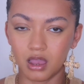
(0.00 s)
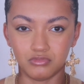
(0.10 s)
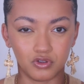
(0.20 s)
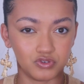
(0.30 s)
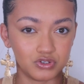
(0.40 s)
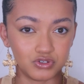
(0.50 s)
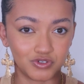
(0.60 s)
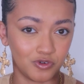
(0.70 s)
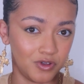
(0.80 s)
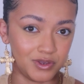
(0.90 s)
I'm not too
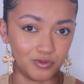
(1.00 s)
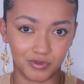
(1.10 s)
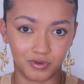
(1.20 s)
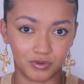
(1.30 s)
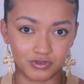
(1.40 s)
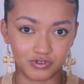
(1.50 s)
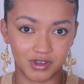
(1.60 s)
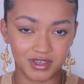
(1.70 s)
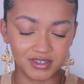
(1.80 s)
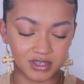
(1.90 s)
sure in other
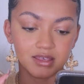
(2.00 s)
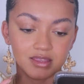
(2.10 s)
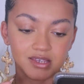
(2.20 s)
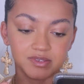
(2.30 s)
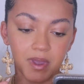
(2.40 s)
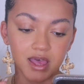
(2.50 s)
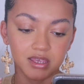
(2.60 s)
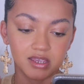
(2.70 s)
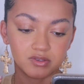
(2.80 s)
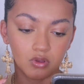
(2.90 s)
countries. This
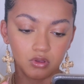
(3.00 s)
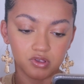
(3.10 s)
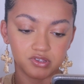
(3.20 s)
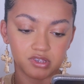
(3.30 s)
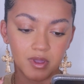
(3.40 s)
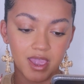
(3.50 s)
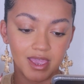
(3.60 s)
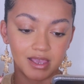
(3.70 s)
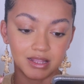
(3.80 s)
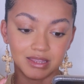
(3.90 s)
palette is also
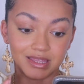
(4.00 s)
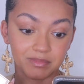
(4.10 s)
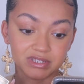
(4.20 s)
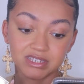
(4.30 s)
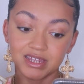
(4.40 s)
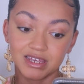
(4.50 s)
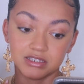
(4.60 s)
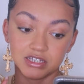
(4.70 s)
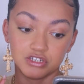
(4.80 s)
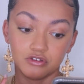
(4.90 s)
a limited
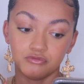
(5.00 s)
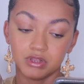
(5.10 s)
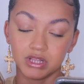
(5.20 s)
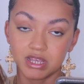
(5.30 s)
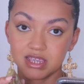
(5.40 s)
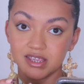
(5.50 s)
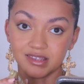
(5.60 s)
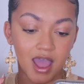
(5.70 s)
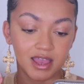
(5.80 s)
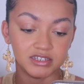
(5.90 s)
edition release,
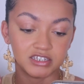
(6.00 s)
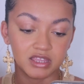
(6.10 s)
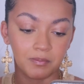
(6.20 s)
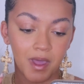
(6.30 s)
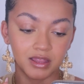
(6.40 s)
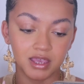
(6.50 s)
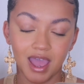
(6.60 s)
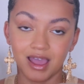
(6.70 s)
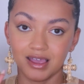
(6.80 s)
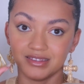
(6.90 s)
and the palette
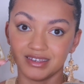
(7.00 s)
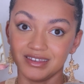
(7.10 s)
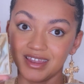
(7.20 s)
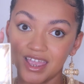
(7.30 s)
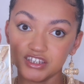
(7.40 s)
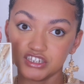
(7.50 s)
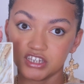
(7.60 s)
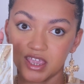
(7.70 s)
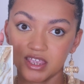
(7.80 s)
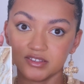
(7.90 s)
has 9
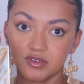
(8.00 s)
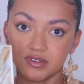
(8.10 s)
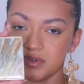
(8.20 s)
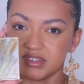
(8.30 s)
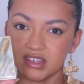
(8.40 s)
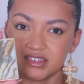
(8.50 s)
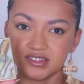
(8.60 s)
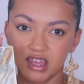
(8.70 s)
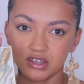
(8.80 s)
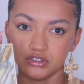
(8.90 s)
shades, so it's the
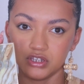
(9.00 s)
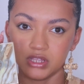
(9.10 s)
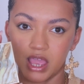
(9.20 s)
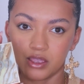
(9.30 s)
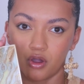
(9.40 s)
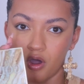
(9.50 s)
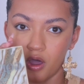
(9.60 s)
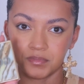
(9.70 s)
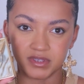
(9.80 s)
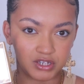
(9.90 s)
standard like
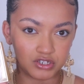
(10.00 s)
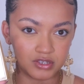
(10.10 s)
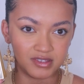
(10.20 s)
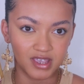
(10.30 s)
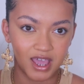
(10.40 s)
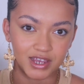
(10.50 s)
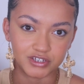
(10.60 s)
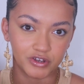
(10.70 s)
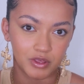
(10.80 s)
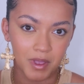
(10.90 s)
Obsessions
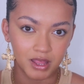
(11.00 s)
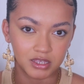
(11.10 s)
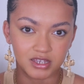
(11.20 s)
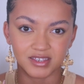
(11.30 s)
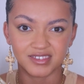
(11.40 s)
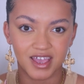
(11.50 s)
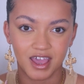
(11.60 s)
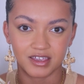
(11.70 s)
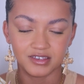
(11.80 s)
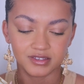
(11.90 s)
eyeshadow palette
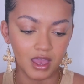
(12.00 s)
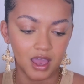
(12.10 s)
size.